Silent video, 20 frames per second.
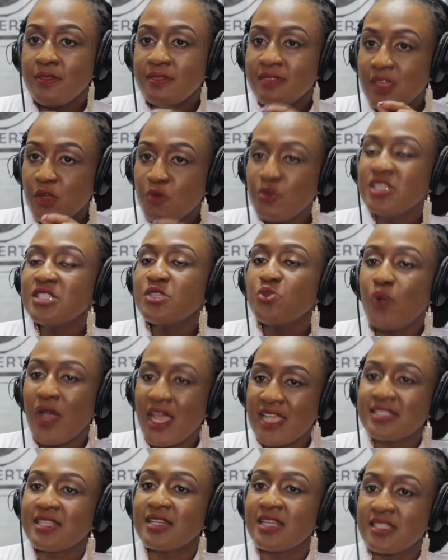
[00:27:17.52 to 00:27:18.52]
The reason
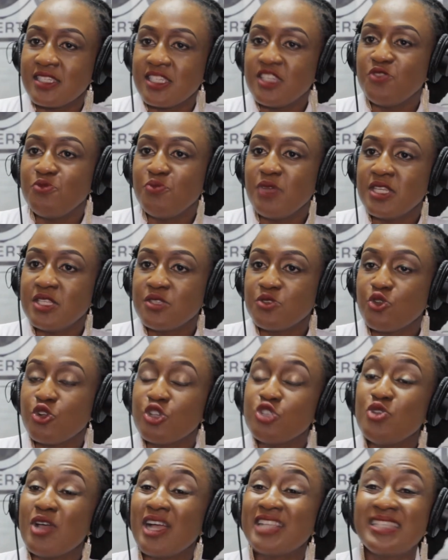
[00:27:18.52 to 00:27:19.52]
why it's an achievement is
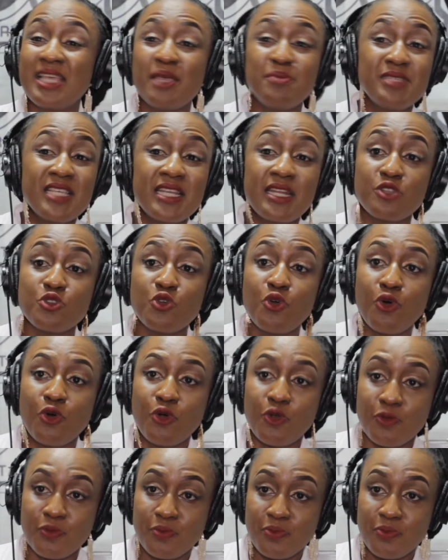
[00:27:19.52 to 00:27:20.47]
because you attempted at all.